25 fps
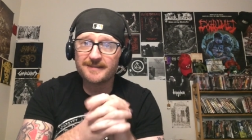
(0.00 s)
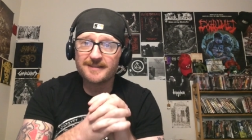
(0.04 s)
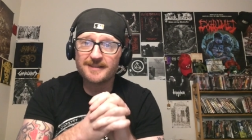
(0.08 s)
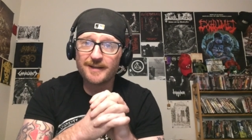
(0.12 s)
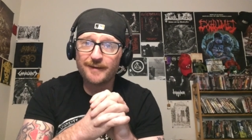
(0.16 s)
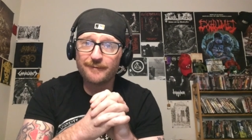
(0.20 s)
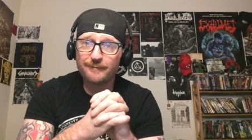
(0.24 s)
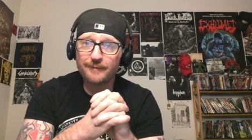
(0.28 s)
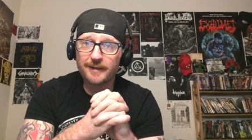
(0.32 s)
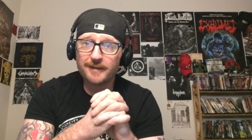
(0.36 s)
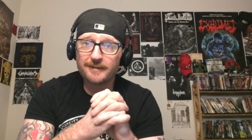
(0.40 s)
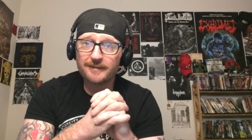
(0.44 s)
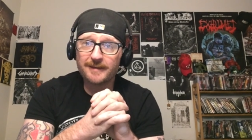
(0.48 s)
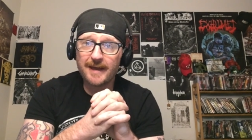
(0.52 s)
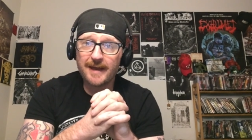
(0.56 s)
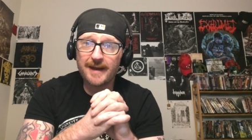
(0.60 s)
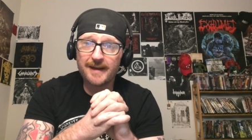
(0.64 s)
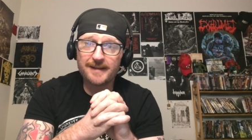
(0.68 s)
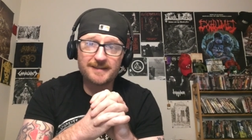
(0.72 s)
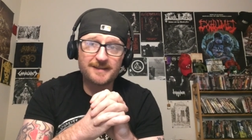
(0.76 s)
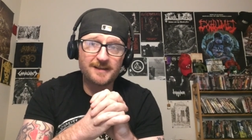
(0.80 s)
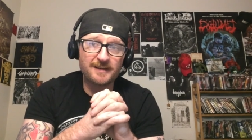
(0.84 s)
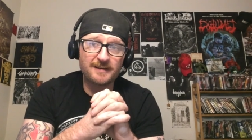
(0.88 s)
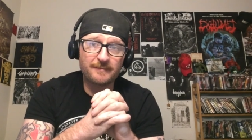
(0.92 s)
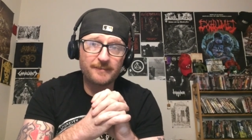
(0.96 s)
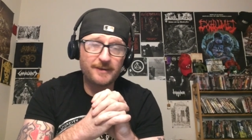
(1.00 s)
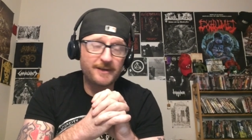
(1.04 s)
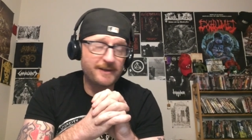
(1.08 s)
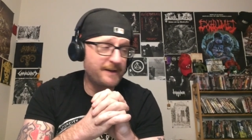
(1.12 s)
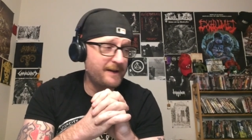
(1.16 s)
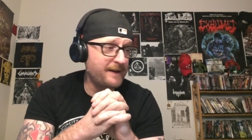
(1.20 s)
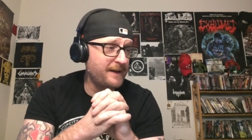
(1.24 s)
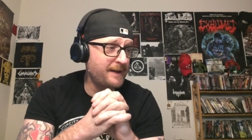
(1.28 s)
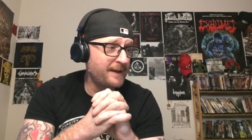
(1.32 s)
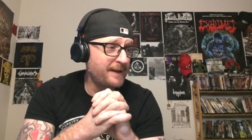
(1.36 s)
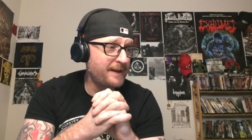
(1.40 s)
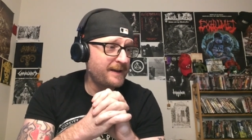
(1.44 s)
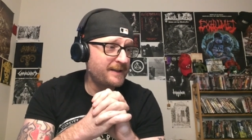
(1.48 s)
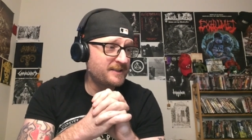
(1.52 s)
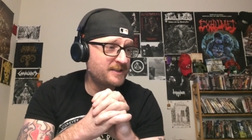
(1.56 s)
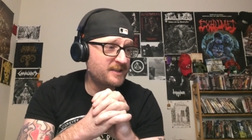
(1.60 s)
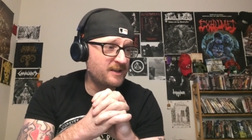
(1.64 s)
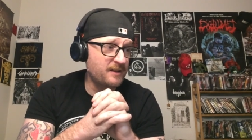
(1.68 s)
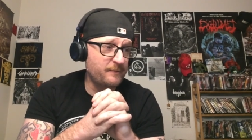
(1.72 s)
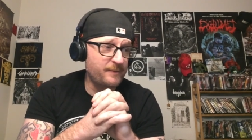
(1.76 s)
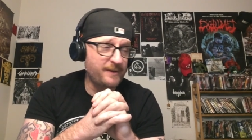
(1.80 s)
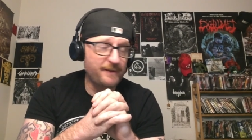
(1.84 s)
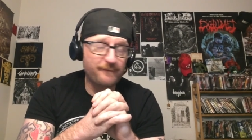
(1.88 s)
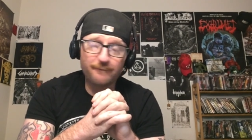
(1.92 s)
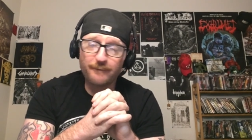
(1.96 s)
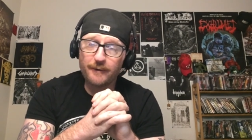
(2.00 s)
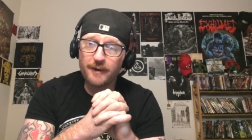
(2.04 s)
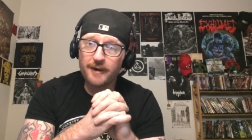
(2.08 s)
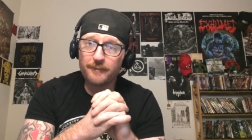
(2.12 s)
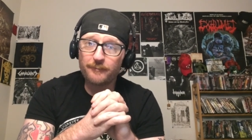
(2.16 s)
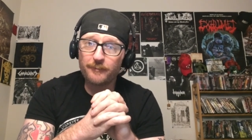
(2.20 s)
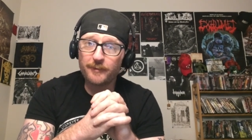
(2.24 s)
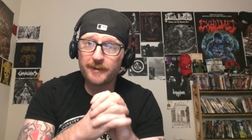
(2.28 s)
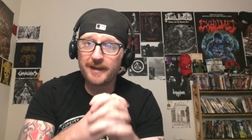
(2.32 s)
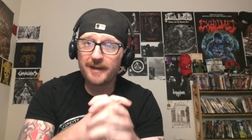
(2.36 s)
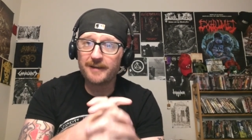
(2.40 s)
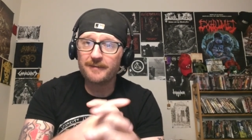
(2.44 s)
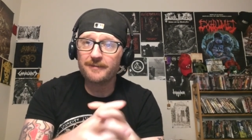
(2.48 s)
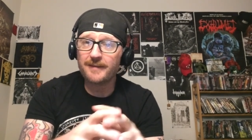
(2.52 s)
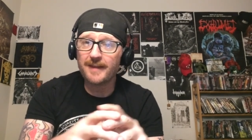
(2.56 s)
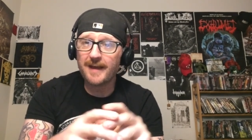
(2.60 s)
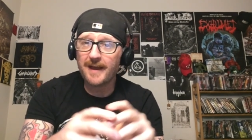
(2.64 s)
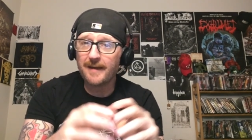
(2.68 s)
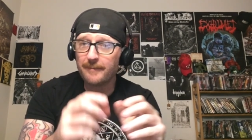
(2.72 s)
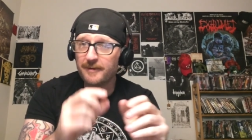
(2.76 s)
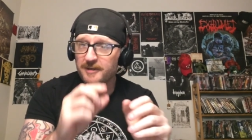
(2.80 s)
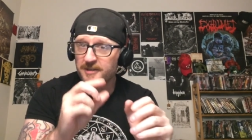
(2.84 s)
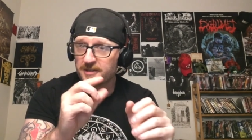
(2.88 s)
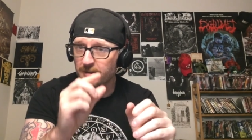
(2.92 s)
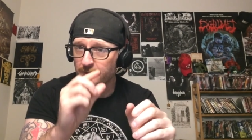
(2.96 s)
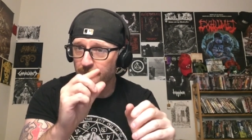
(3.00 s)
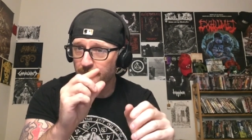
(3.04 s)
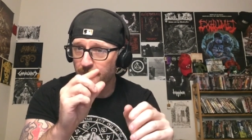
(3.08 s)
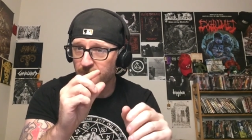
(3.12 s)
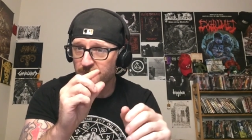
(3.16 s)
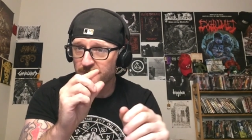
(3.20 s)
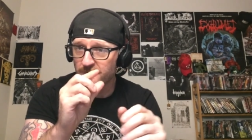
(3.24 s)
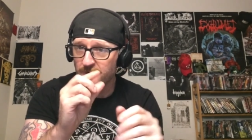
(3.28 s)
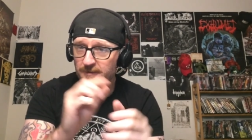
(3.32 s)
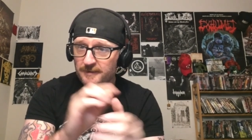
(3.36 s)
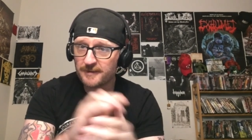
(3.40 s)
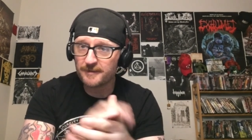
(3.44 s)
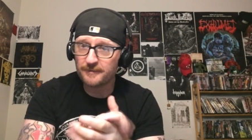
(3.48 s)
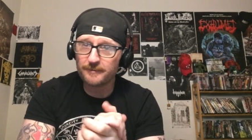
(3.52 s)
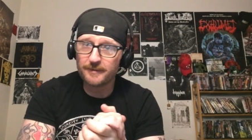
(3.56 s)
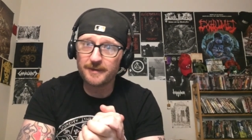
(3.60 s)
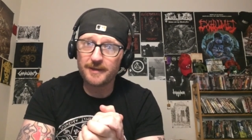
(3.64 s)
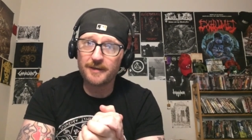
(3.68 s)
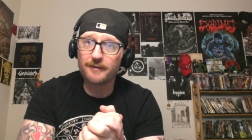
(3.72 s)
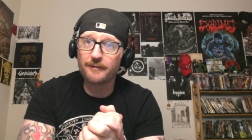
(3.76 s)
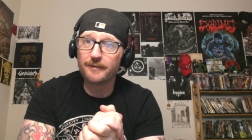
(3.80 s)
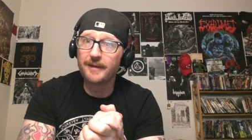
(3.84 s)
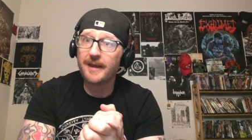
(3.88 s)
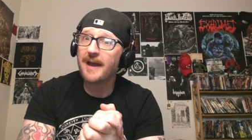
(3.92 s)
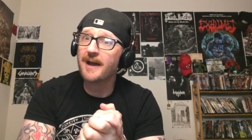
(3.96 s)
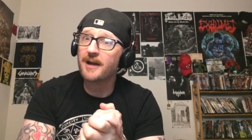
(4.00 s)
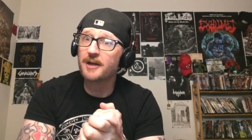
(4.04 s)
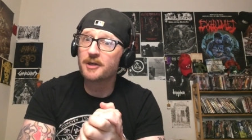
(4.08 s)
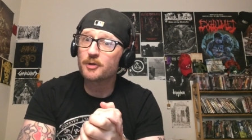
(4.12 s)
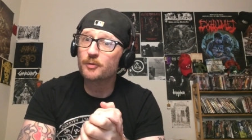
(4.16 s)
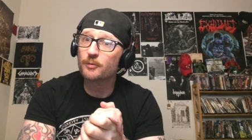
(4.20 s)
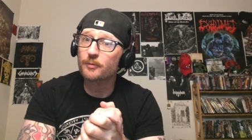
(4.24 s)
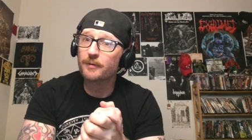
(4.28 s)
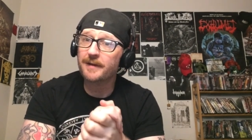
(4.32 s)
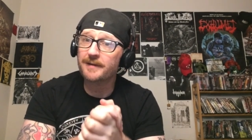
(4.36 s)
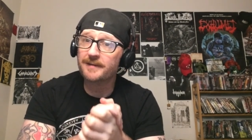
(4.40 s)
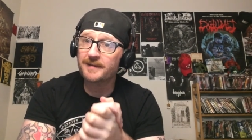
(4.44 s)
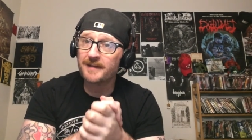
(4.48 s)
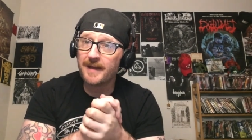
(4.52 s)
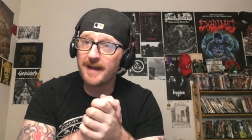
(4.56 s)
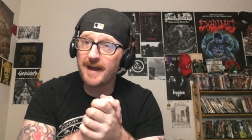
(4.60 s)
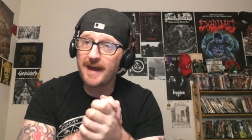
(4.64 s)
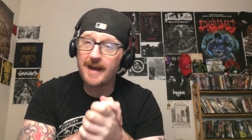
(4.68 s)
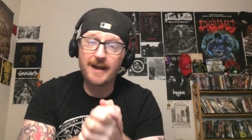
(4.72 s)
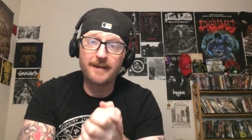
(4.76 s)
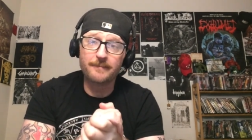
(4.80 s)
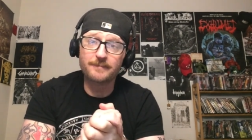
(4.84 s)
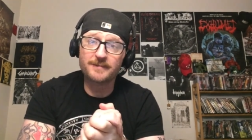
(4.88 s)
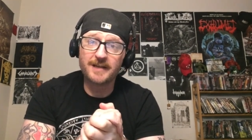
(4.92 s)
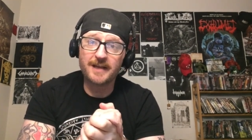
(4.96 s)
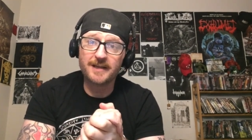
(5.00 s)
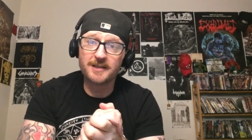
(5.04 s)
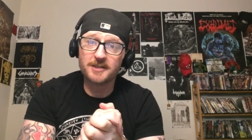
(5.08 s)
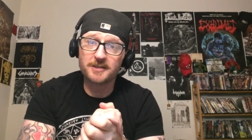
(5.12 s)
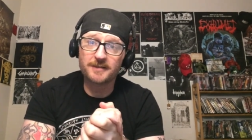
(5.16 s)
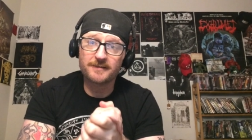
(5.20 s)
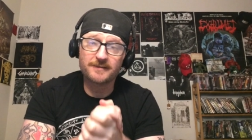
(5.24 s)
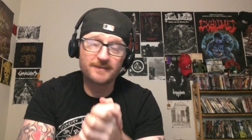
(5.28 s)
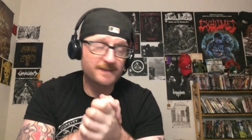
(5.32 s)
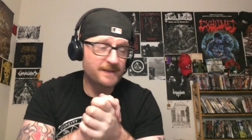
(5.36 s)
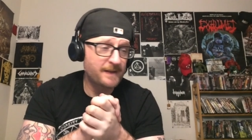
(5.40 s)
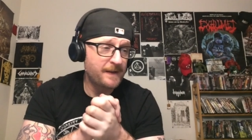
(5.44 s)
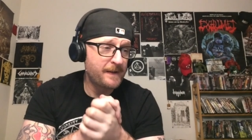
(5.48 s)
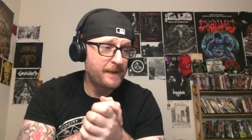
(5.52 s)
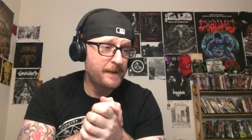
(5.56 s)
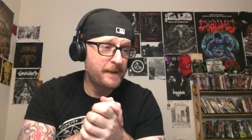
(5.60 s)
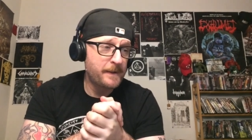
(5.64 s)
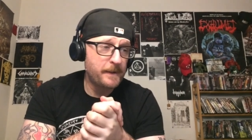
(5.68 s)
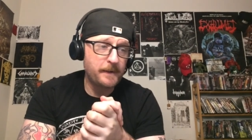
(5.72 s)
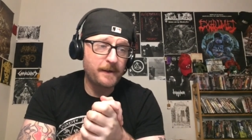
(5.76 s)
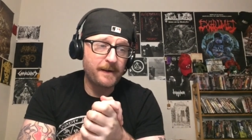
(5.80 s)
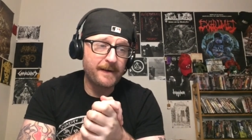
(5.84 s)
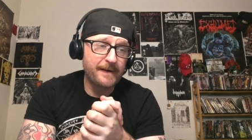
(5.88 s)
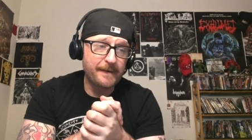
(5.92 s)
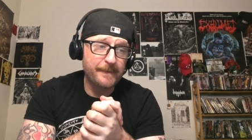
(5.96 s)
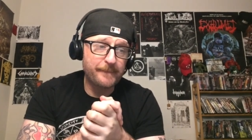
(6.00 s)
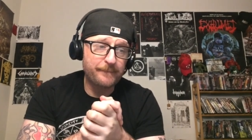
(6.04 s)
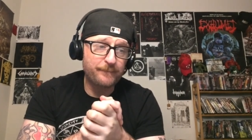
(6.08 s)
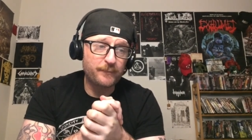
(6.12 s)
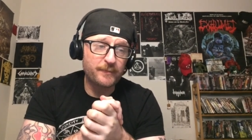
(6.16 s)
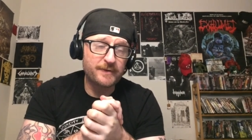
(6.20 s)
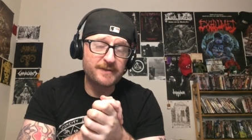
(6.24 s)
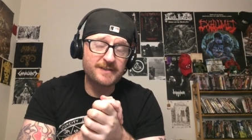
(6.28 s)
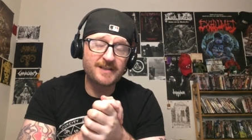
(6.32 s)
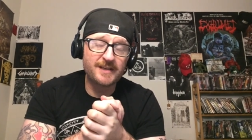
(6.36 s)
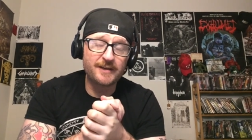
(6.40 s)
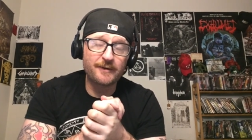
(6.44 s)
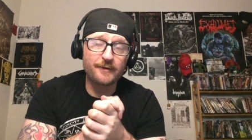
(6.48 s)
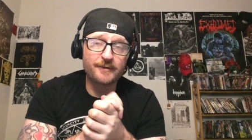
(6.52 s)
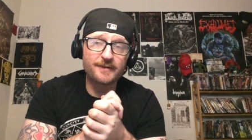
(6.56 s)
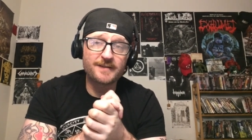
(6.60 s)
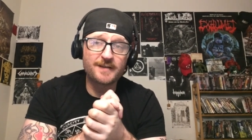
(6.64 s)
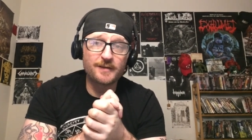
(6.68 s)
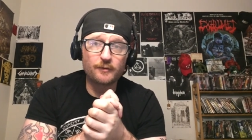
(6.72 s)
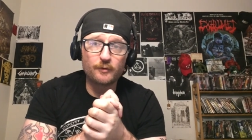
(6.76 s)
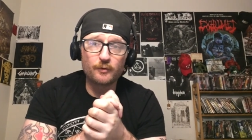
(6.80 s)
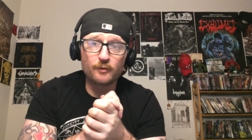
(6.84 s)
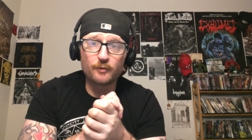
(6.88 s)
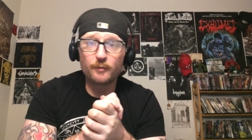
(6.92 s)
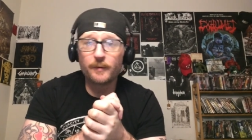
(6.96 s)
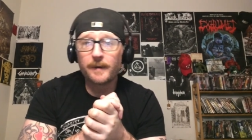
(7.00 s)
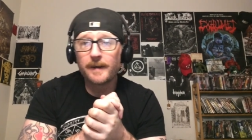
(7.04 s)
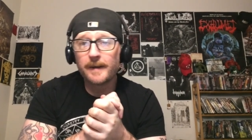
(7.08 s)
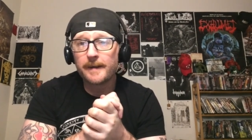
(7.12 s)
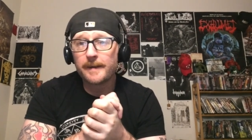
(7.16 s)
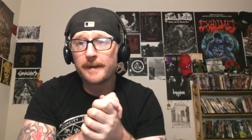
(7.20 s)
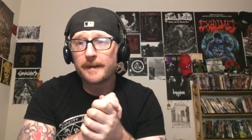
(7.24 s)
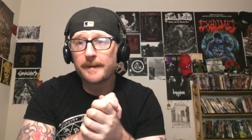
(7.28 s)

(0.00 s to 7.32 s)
and stuff like that. It's going to be a uh, it's going to be fun. We're getting that much closer to you know the actual ad adaptations. Uh, but tier two